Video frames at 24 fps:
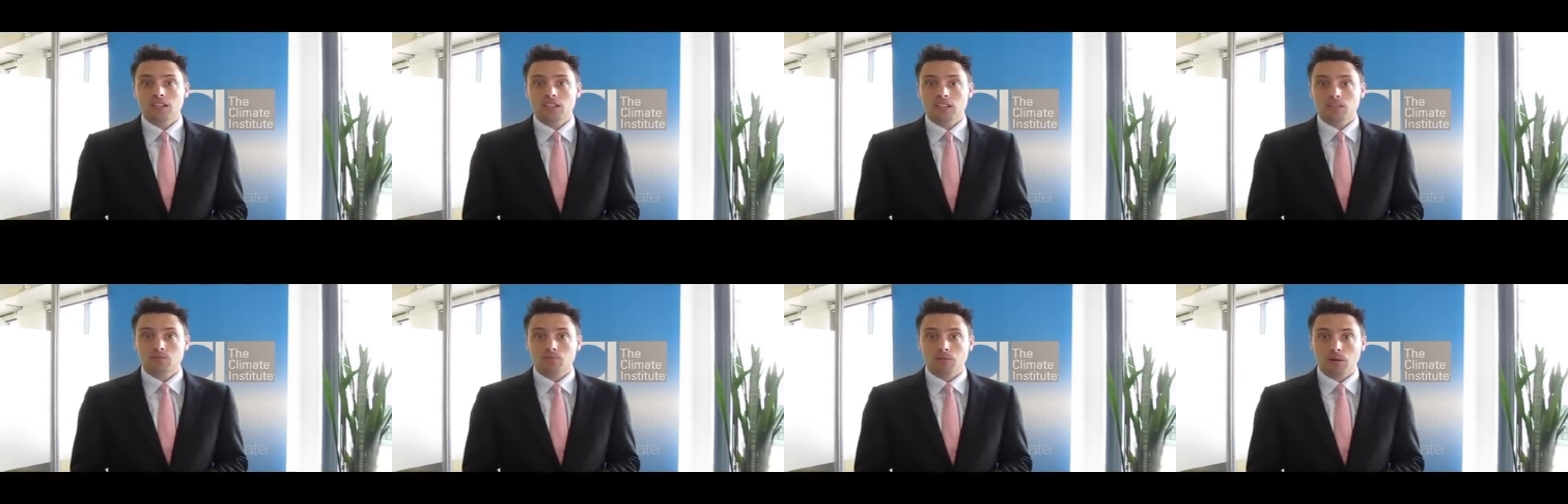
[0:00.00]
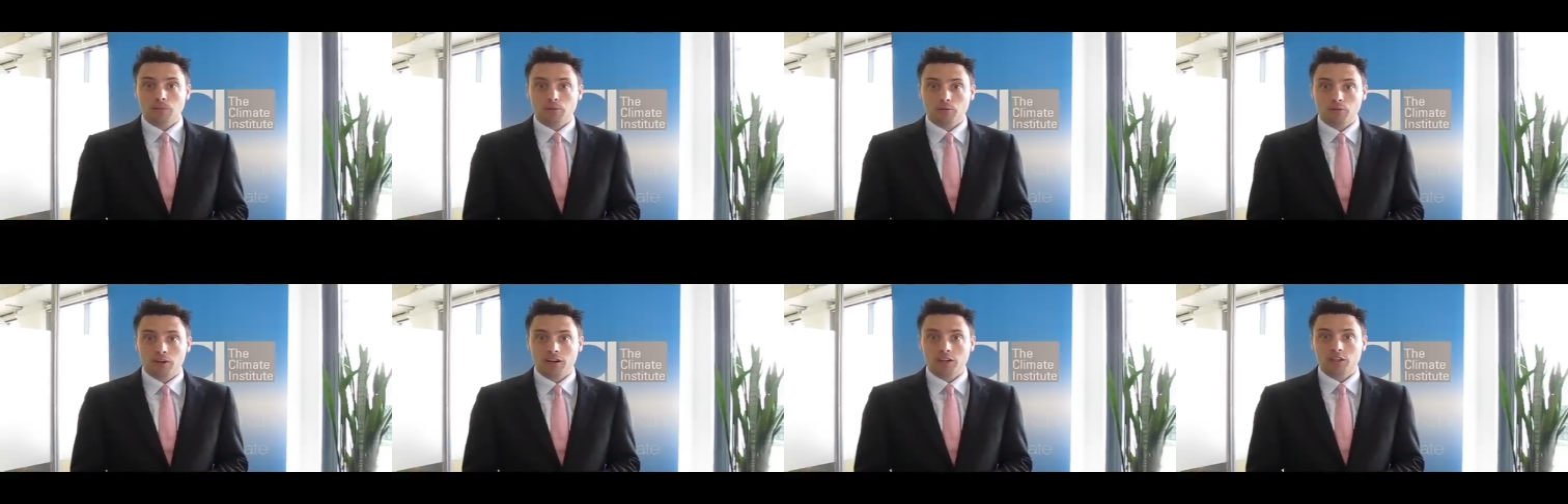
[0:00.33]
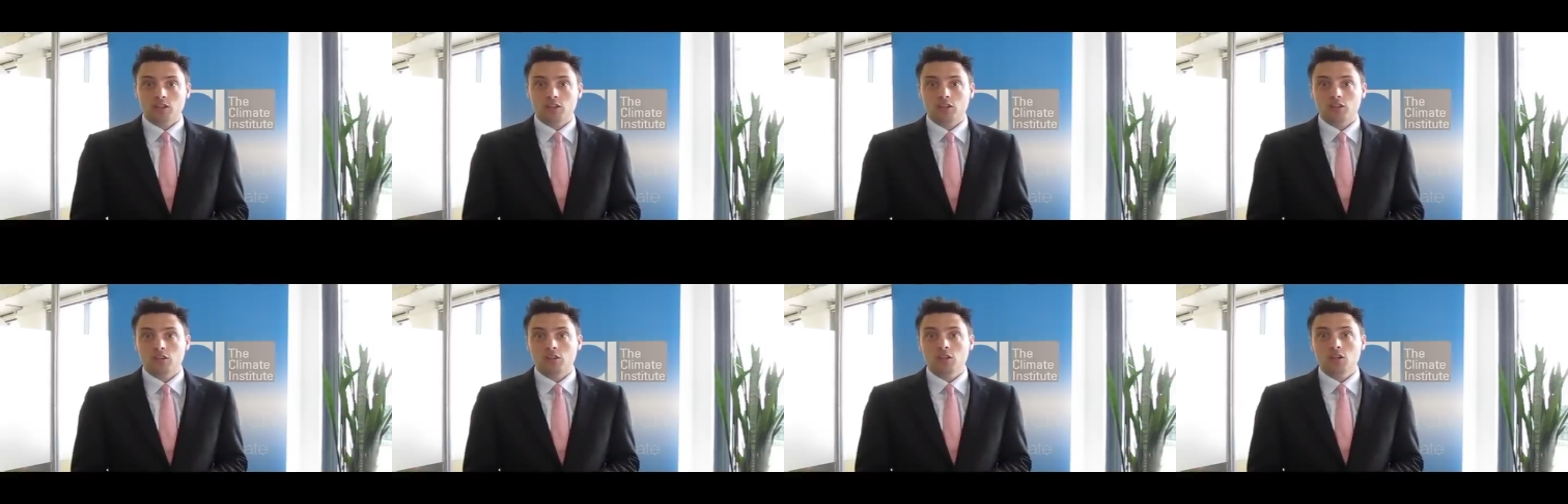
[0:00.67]
its
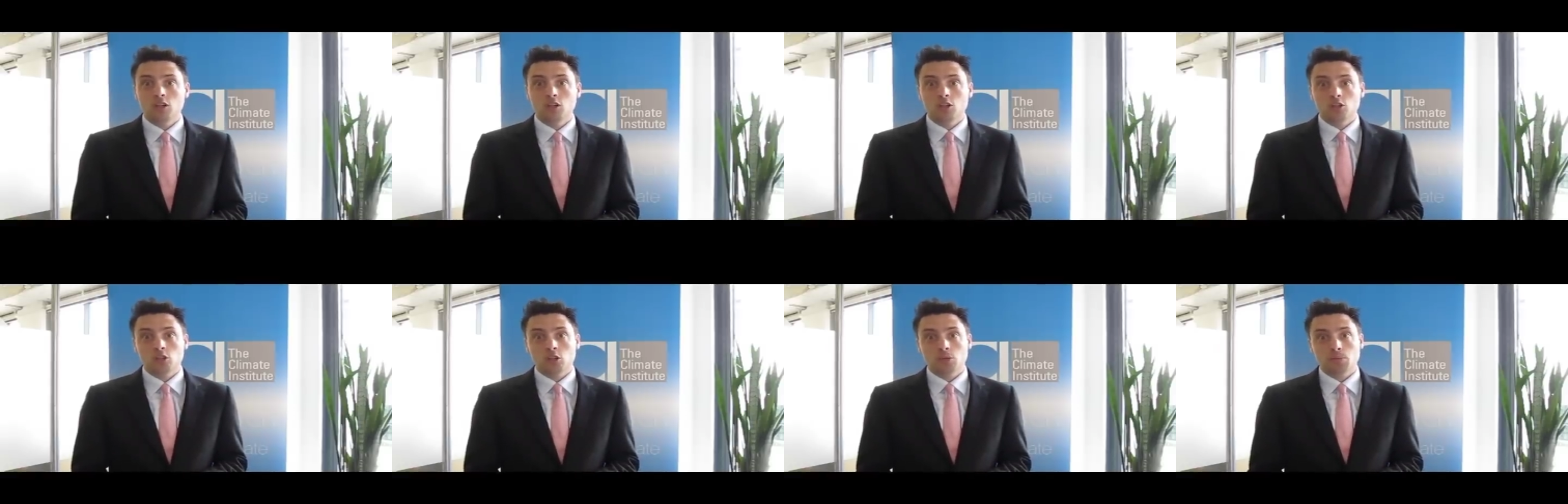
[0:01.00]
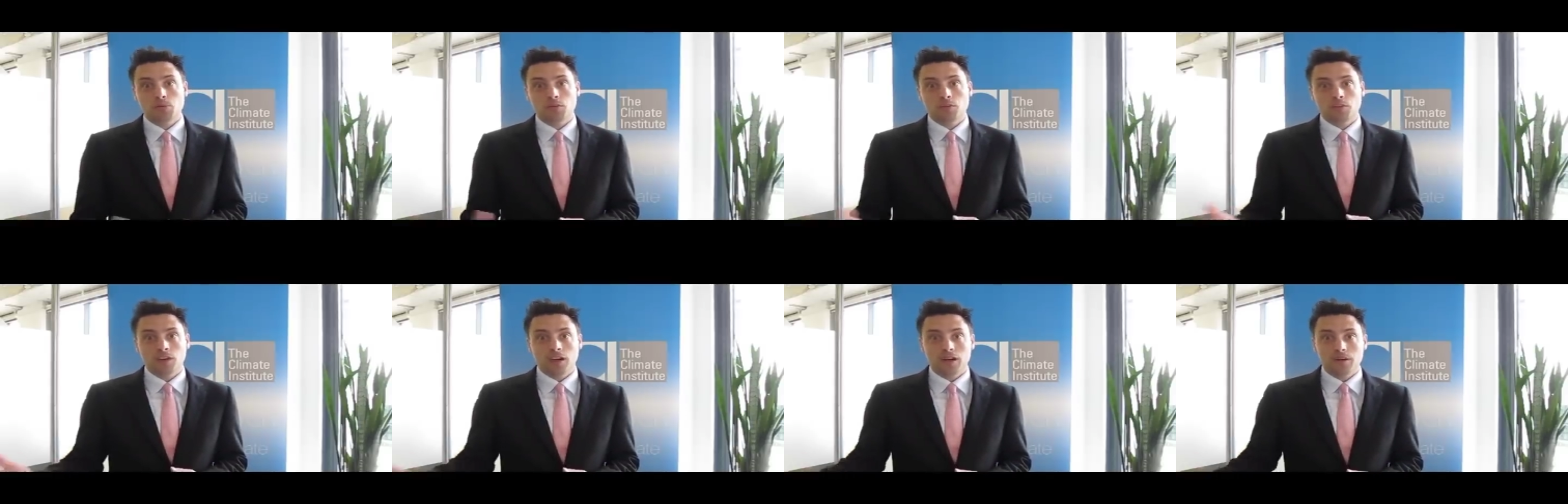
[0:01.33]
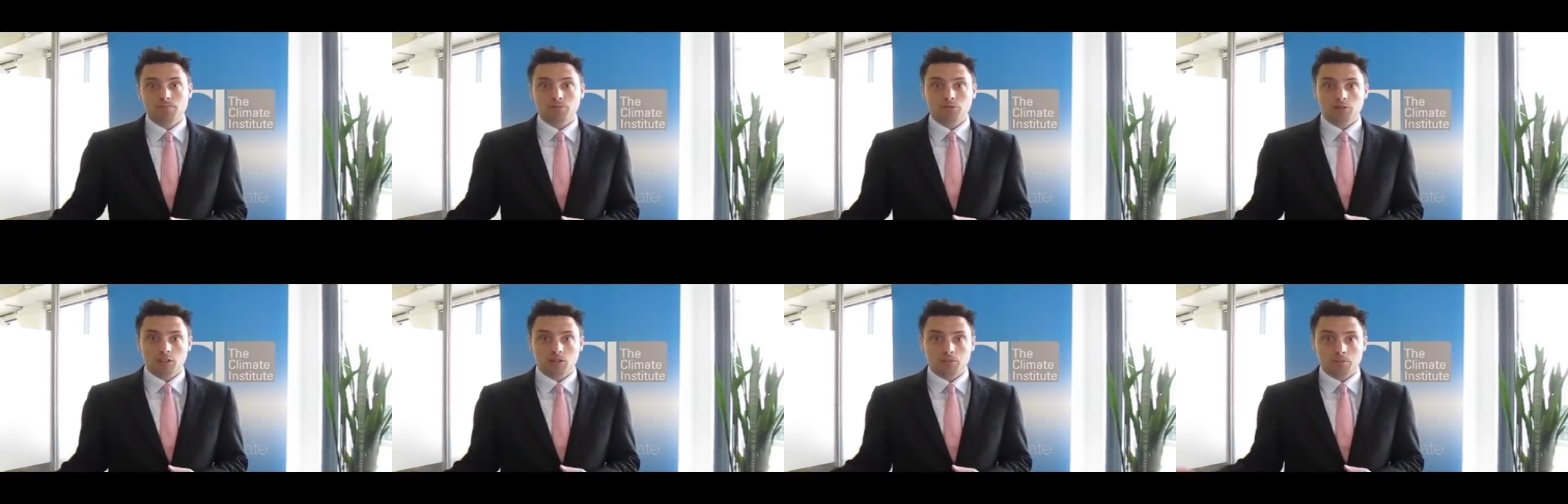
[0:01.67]
preparation to
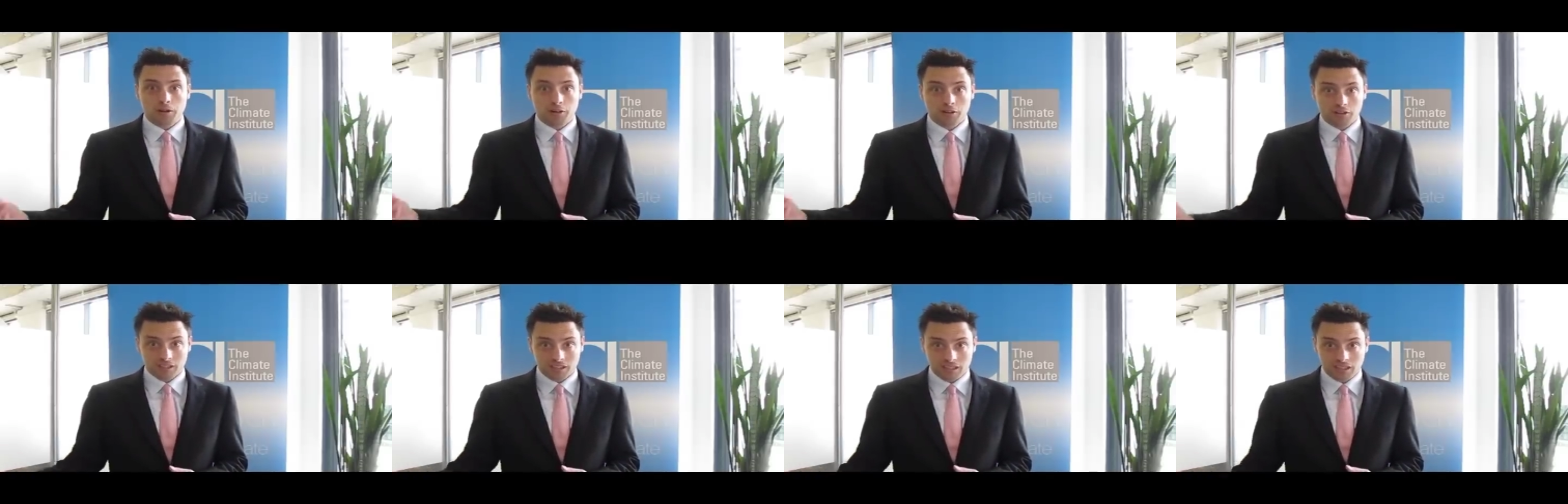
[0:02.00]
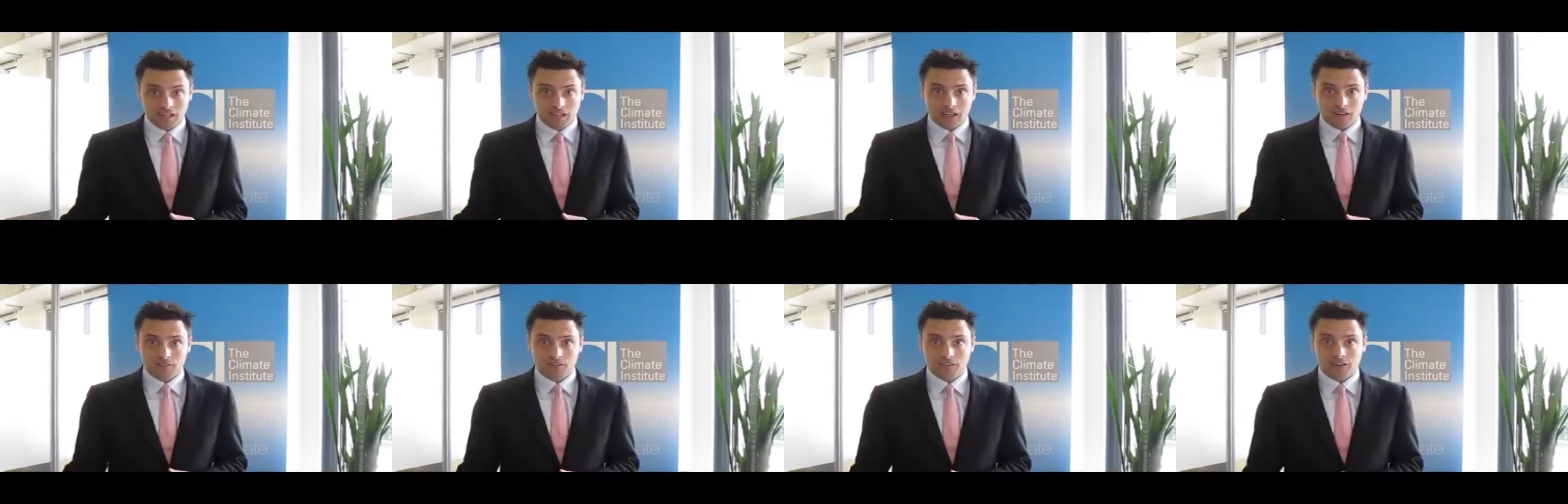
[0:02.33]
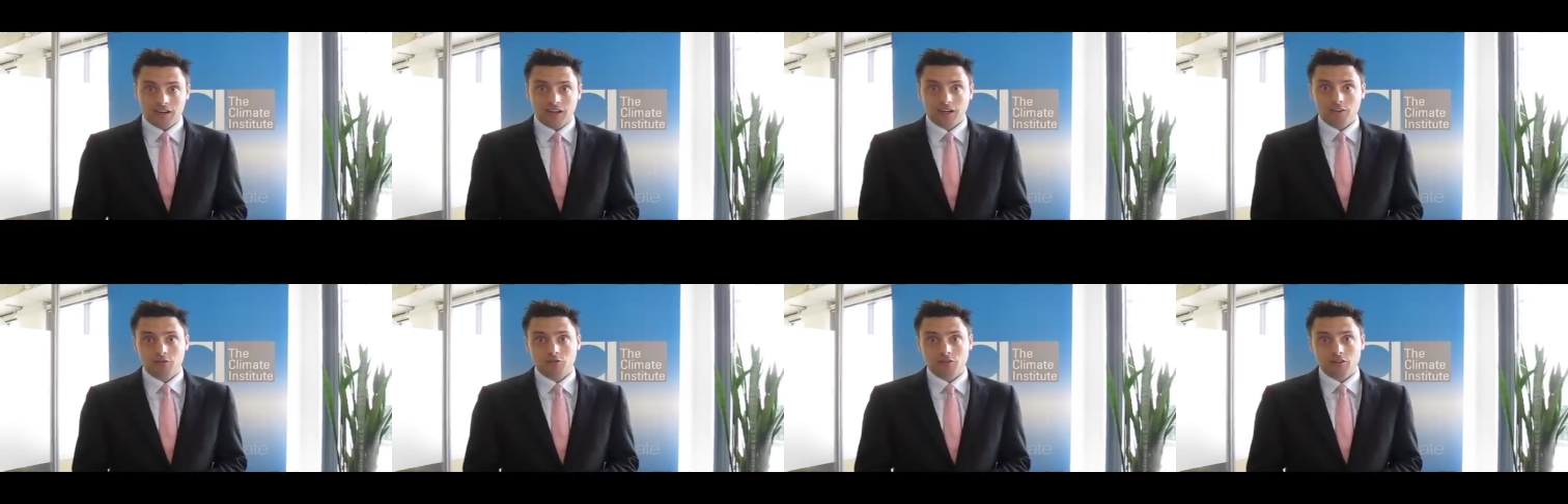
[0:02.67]
provide prosperity and for
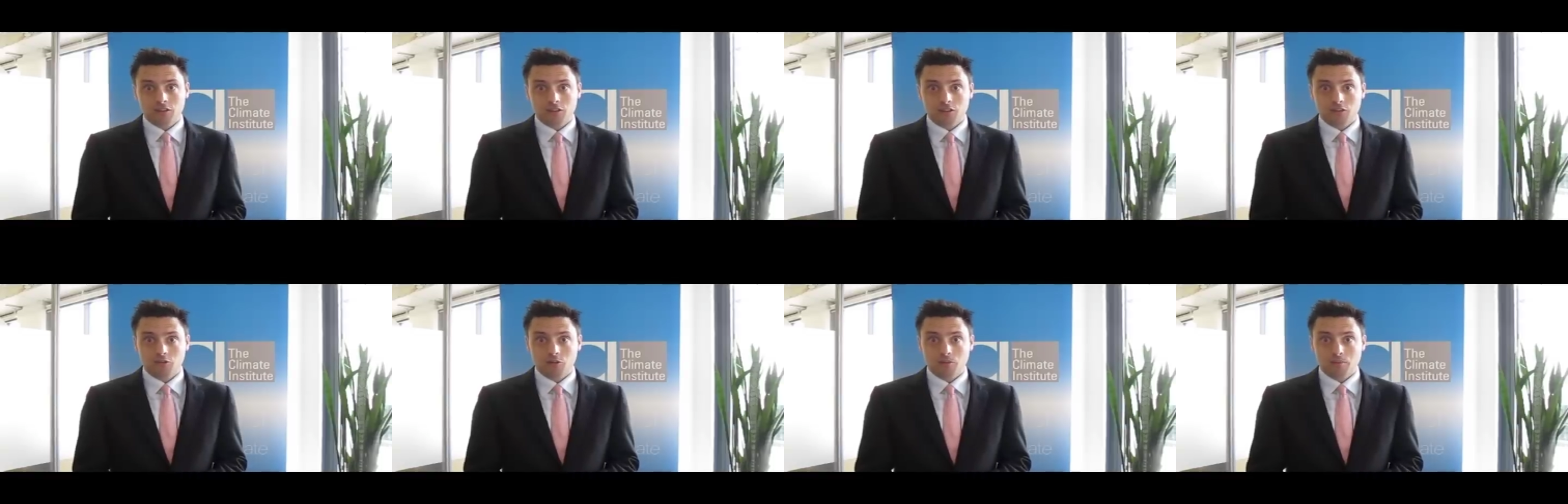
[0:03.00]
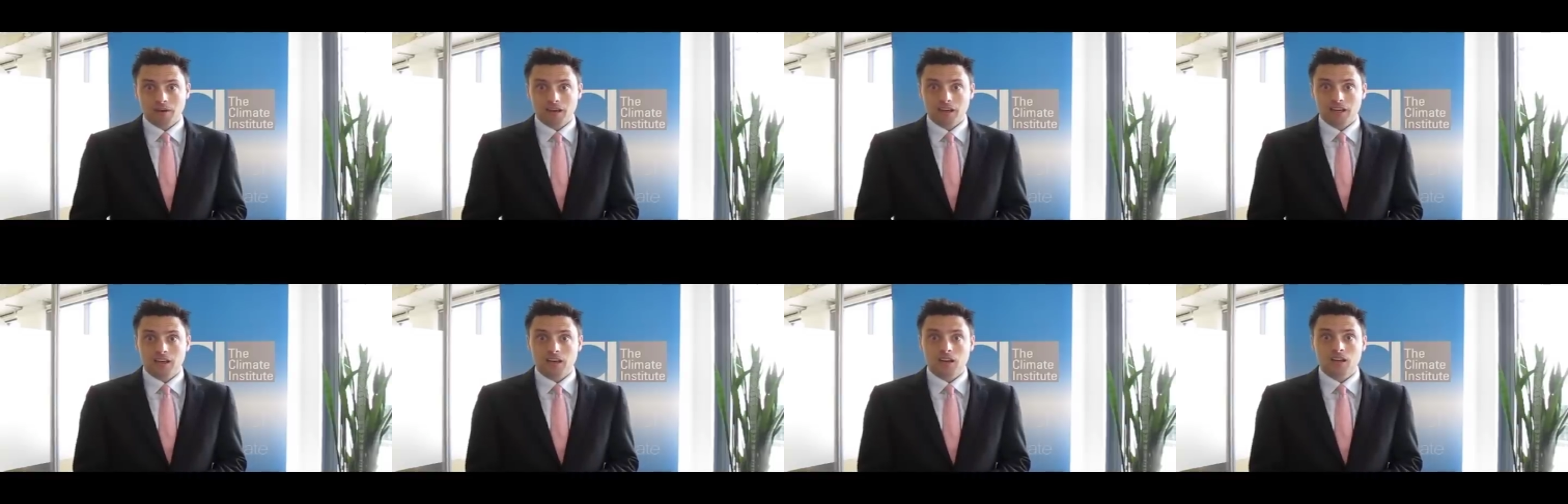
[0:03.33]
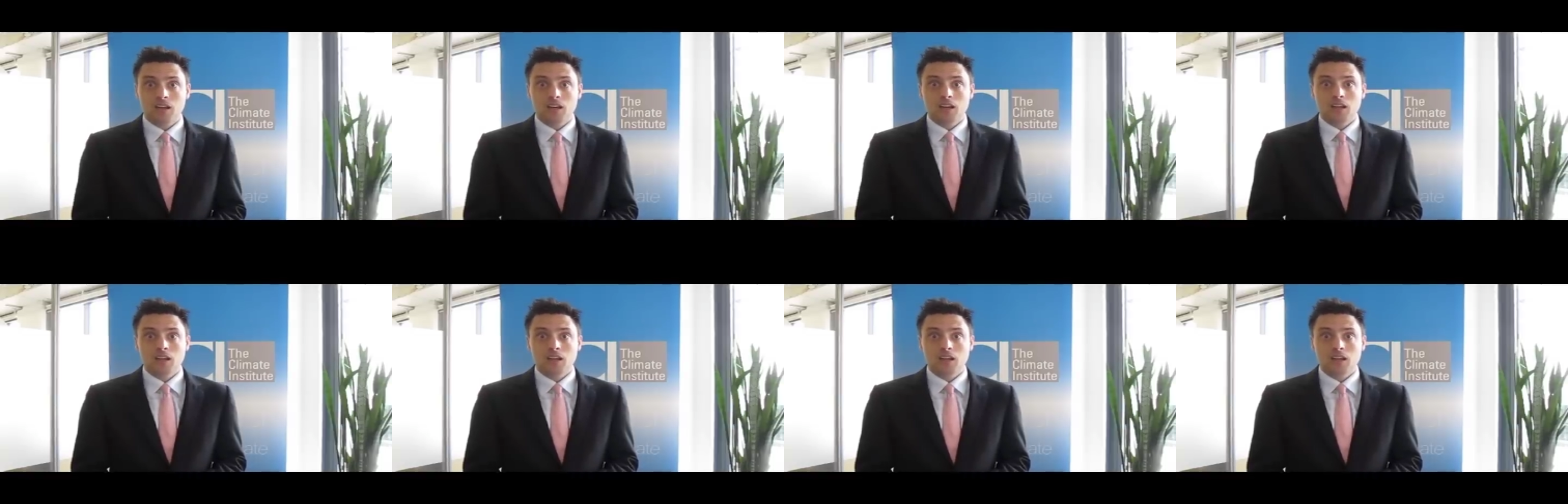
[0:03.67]
countries to remain